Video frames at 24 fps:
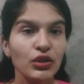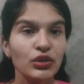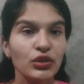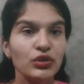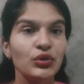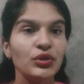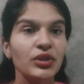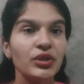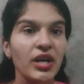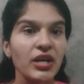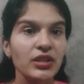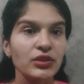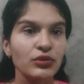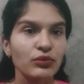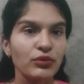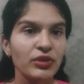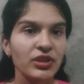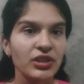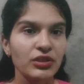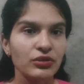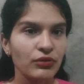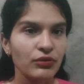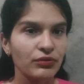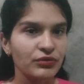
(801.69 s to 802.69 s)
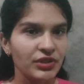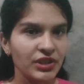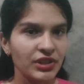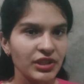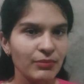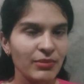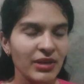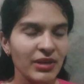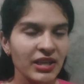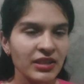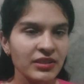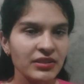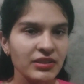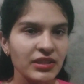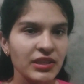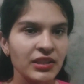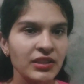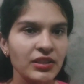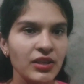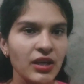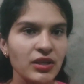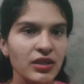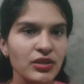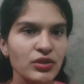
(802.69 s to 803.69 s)
So task 1 is of 3 bands and
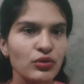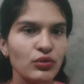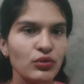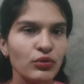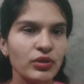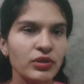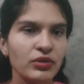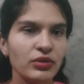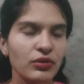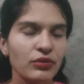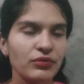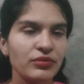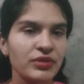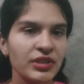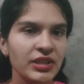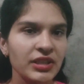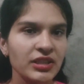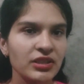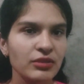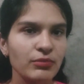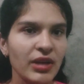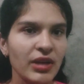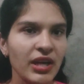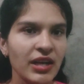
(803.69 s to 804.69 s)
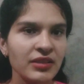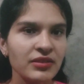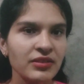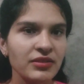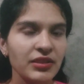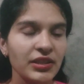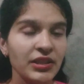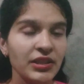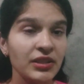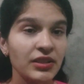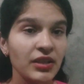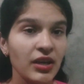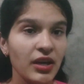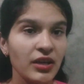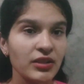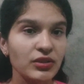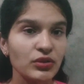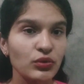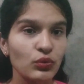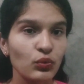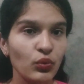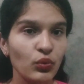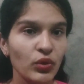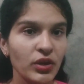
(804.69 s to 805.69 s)
task 2 is of 6 bands. In
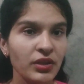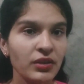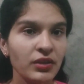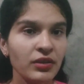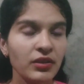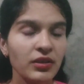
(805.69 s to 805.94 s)
task 1